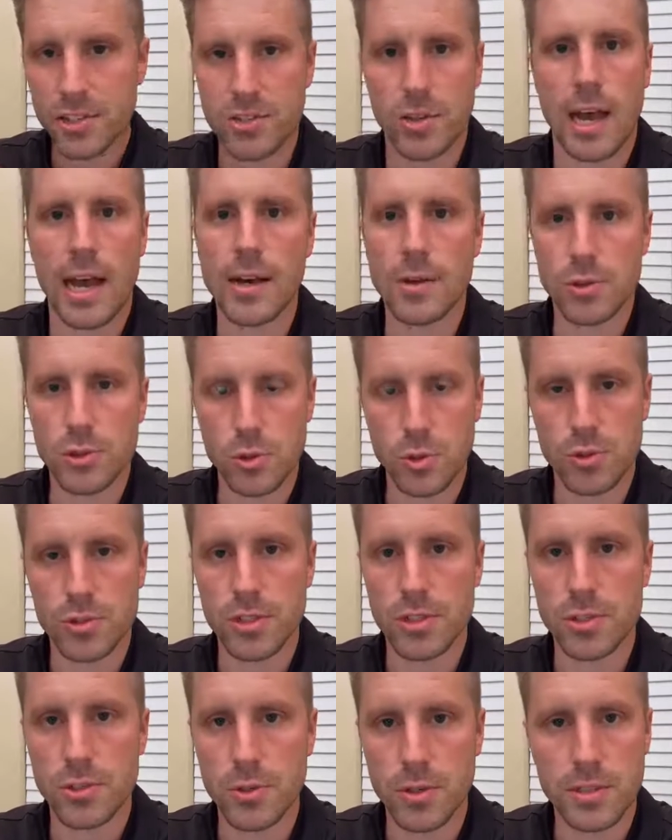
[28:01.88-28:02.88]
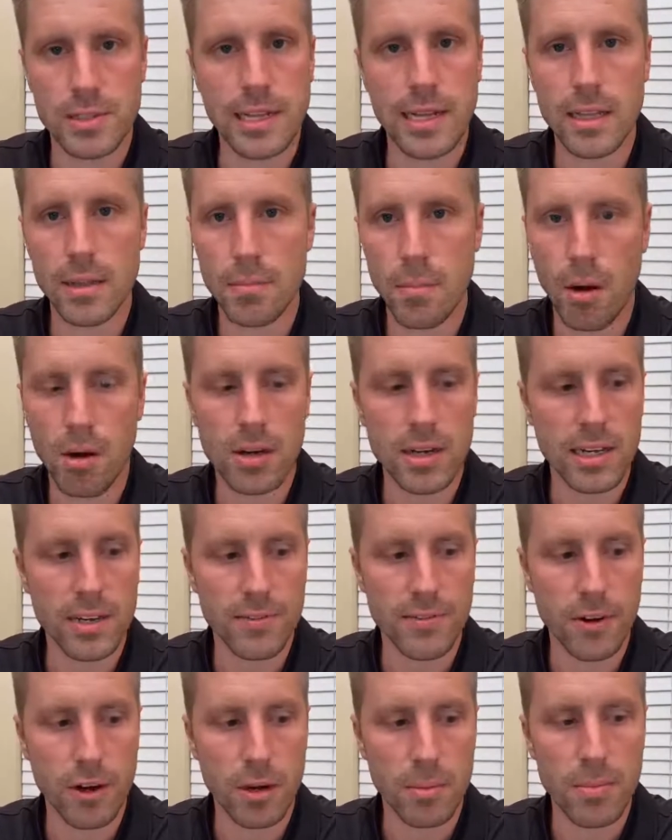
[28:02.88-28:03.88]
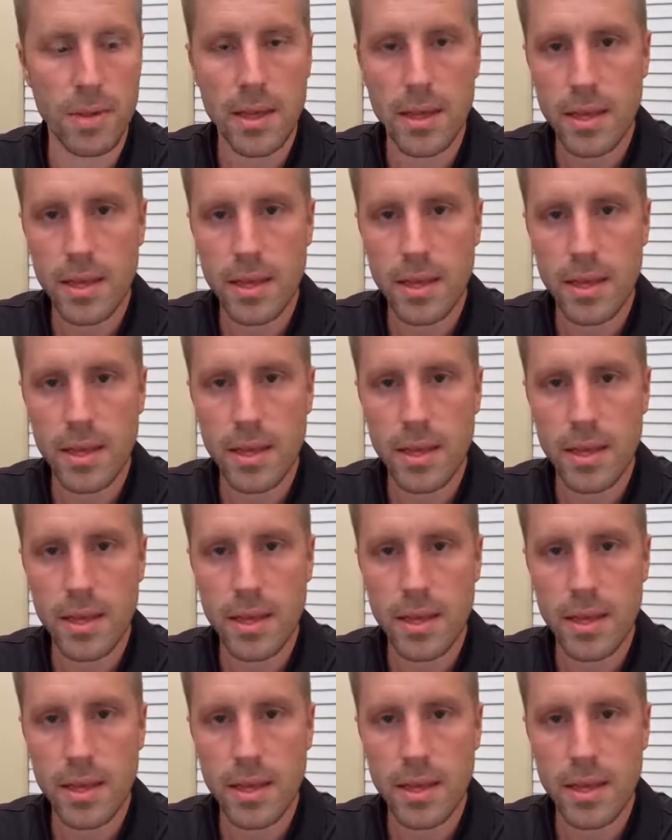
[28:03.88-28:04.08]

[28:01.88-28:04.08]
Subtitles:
outsource it to a telemarketing firm,